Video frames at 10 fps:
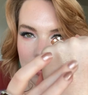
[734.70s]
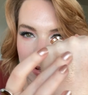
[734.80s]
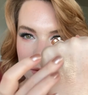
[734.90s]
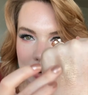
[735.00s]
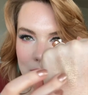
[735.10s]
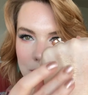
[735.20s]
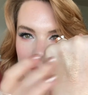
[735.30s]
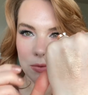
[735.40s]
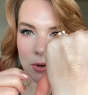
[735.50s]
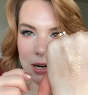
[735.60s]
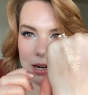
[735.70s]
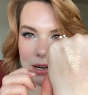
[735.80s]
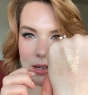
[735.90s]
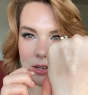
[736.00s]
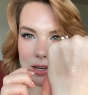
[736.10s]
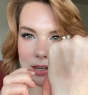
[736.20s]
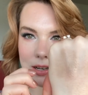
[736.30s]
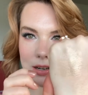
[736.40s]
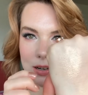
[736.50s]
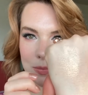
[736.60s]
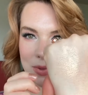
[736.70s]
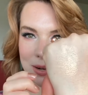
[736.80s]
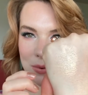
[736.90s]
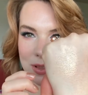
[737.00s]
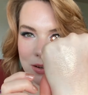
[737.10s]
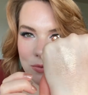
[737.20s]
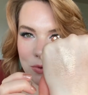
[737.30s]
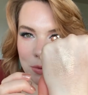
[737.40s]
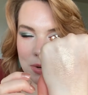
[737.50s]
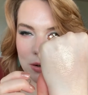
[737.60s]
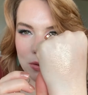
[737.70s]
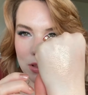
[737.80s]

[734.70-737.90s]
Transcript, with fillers: of this palette before I had a chance to play with it and form my own